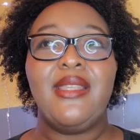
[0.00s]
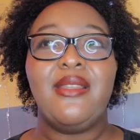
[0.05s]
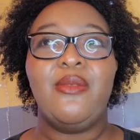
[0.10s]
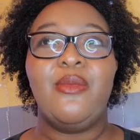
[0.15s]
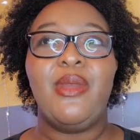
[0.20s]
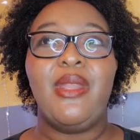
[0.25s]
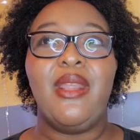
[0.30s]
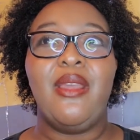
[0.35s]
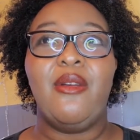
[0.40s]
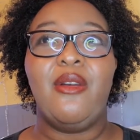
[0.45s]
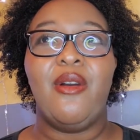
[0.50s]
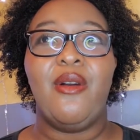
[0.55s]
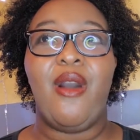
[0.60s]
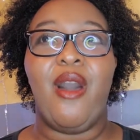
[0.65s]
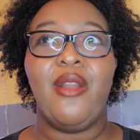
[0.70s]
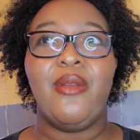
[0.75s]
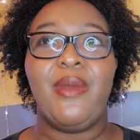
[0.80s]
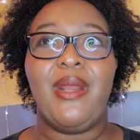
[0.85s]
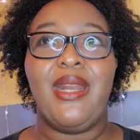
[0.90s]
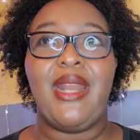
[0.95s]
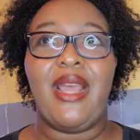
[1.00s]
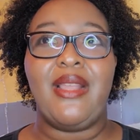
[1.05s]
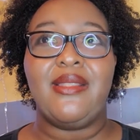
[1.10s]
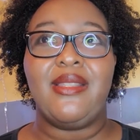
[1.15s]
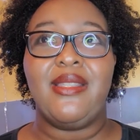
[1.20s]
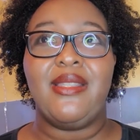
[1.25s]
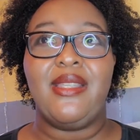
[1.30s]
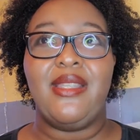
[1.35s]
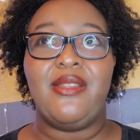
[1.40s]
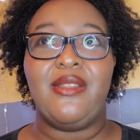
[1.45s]
we didn't go all the way down
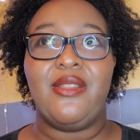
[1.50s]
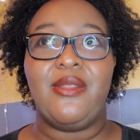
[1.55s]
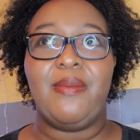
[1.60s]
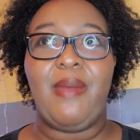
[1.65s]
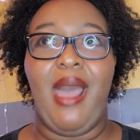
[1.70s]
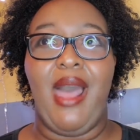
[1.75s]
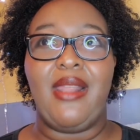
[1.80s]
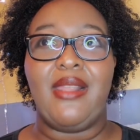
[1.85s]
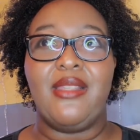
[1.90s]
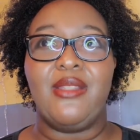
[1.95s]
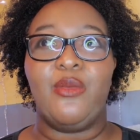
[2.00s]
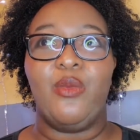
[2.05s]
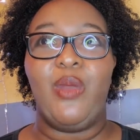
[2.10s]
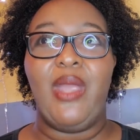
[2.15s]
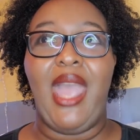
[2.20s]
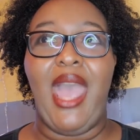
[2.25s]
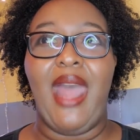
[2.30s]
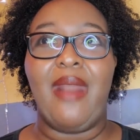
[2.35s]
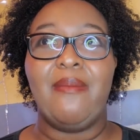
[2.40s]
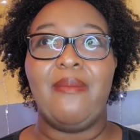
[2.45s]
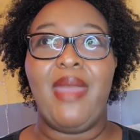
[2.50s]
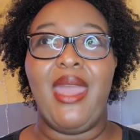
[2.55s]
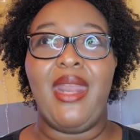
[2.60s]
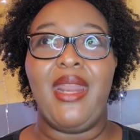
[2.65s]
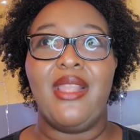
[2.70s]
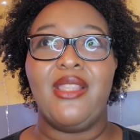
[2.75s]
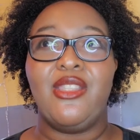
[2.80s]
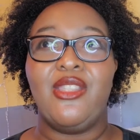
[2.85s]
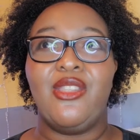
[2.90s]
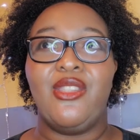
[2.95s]
to Caesar's Palace. We had
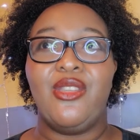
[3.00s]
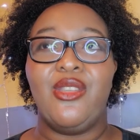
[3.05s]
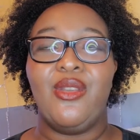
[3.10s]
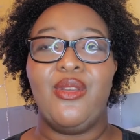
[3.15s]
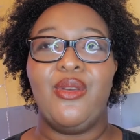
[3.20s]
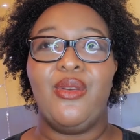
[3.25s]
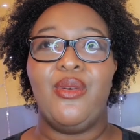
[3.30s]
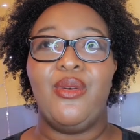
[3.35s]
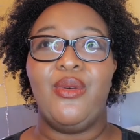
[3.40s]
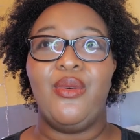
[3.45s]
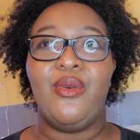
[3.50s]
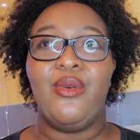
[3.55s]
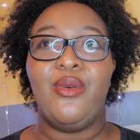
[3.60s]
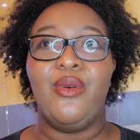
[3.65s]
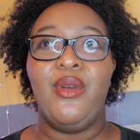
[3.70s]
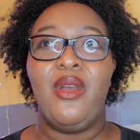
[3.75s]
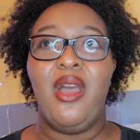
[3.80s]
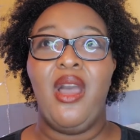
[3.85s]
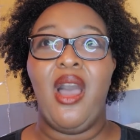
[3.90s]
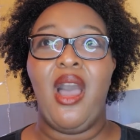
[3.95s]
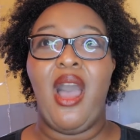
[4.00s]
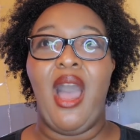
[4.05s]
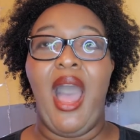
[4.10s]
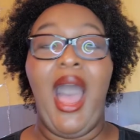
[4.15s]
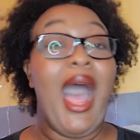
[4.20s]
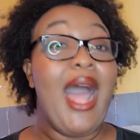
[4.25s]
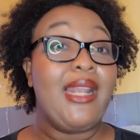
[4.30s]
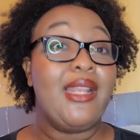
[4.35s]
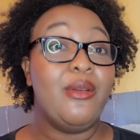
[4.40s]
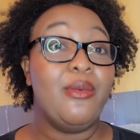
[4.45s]
made it to
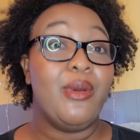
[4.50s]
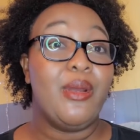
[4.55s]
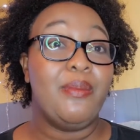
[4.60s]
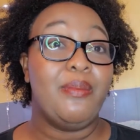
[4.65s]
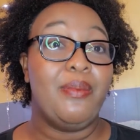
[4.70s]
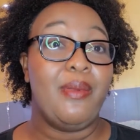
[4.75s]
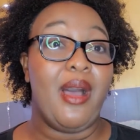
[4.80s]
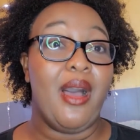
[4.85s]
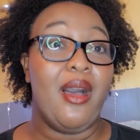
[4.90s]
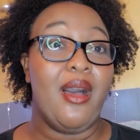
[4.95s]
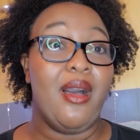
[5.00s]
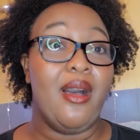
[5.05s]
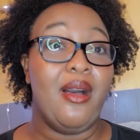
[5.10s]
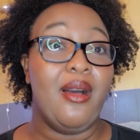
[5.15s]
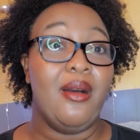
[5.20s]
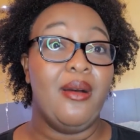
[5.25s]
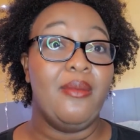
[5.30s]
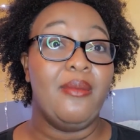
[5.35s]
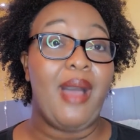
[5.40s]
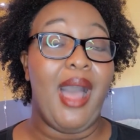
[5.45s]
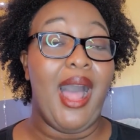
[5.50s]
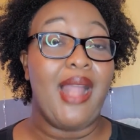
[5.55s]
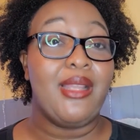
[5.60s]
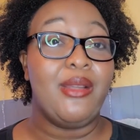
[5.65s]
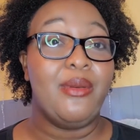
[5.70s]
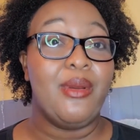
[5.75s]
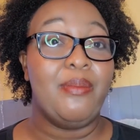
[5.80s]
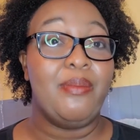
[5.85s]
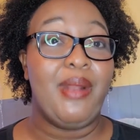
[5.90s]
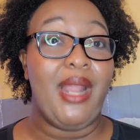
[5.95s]
Hollywood
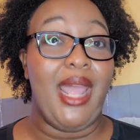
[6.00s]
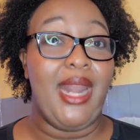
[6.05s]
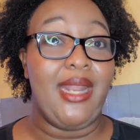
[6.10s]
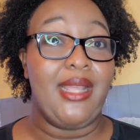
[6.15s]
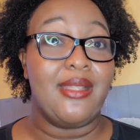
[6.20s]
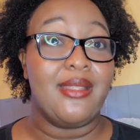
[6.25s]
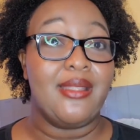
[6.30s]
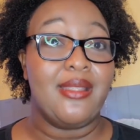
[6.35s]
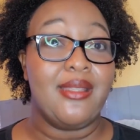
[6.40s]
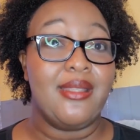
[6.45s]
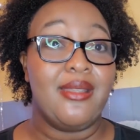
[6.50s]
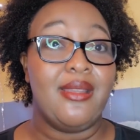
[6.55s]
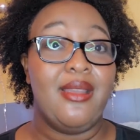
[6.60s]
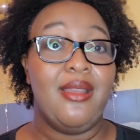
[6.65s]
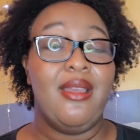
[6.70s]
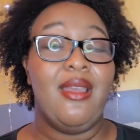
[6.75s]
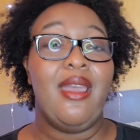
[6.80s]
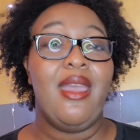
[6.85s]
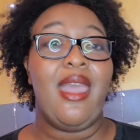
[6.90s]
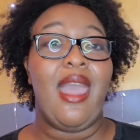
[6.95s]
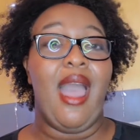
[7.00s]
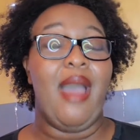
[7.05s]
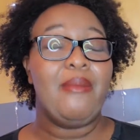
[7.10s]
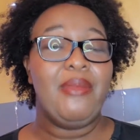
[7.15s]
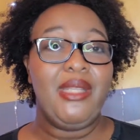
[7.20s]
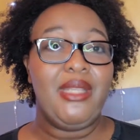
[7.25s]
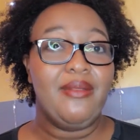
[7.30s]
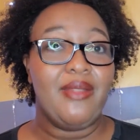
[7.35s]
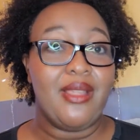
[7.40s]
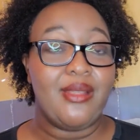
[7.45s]
Planet. I
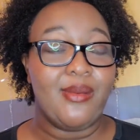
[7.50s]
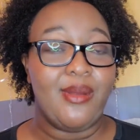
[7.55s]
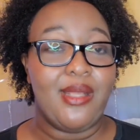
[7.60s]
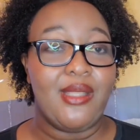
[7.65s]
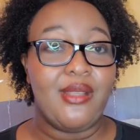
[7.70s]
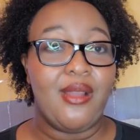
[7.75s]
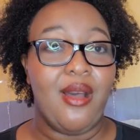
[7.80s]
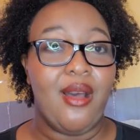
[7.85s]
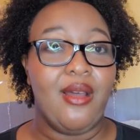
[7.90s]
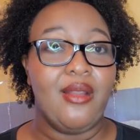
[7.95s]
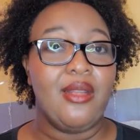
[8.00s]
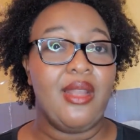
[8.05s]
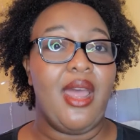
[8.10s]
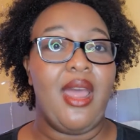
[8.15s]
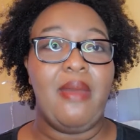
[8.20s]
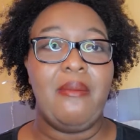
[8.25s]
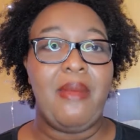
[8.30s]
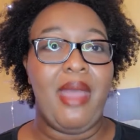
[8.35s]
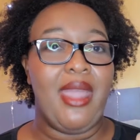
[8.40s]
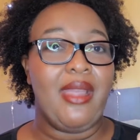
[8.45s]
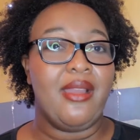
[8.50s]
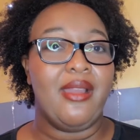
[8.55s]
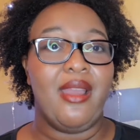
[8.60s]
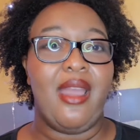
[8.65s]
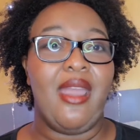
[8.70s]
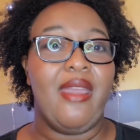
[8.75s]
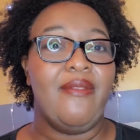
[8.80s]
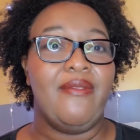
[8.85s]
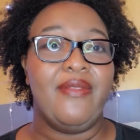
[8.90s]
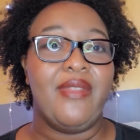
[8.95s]
believe that's what it's called. I might,
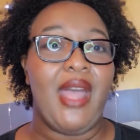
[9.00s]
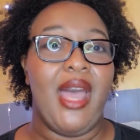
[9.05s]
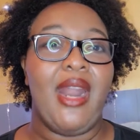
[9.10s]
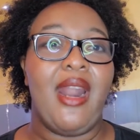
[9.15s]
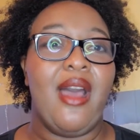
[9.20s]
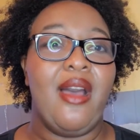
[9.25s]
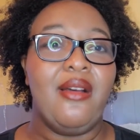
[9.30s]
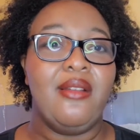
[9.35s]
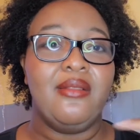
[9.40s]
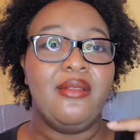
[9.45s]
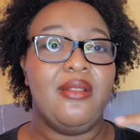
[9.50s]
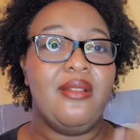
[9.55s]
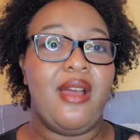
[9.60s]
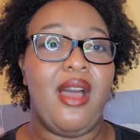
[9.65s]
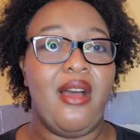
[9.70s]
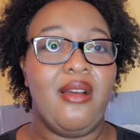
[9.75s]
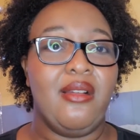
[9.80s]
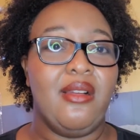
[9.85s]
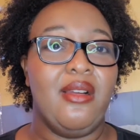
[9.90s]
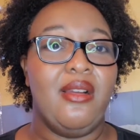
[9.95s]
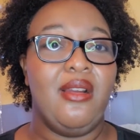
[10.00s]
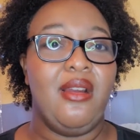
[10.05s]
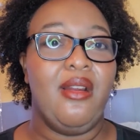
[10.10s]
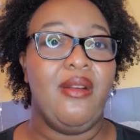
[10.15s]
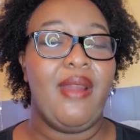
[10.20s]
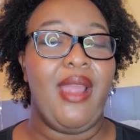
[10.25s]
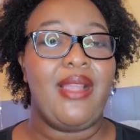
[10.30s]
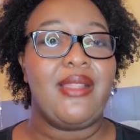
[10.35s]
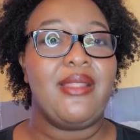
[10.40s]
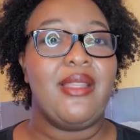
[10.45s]
if not, I'll
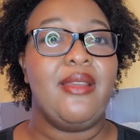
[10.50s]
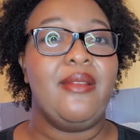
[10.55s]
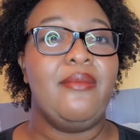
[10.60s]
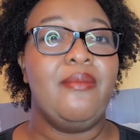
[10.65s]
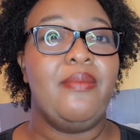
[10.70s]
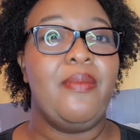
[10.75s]
correct it.